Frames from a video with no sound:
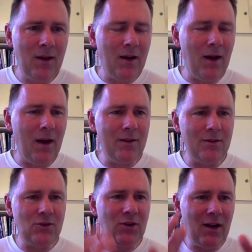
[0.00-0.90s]
and the
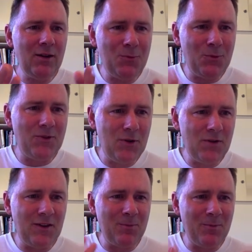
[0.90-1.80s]
child was sort of
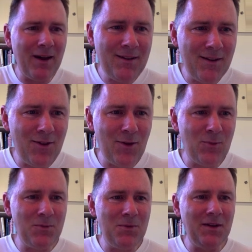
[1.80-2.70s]
expecting them
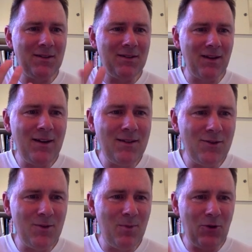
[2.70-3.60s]
to be excited
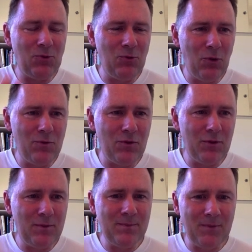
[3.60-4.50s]
about Grover.
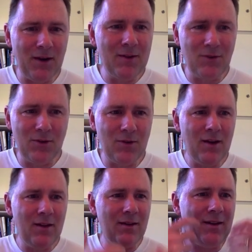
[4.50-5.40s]
Yeah, so
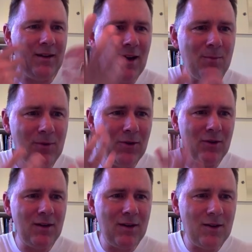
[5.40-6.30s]
they kept
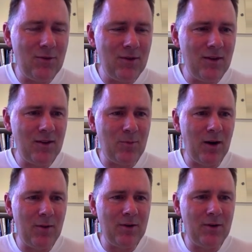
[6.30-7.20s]
looking to the
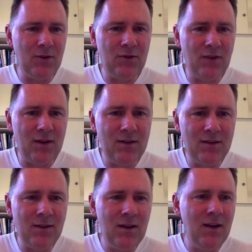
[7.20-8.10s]
experimenter's
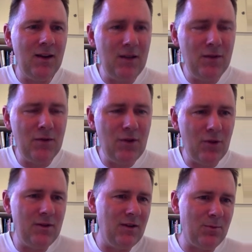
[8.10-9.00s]
face, even though
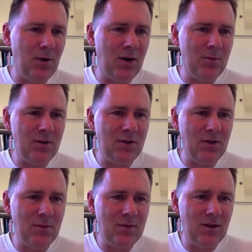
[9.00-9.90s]
the experimenter
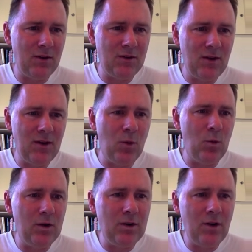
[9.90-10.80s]
themselves
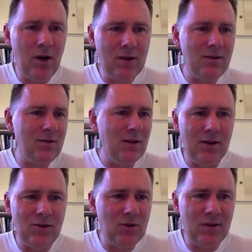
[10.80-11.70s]
were not
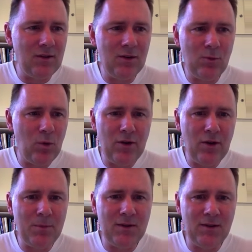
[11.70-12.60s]
interested, were
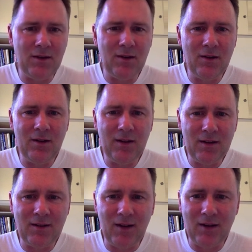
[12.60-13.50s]
not particularly
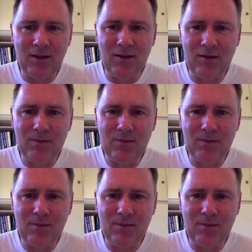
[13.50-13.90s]
excited.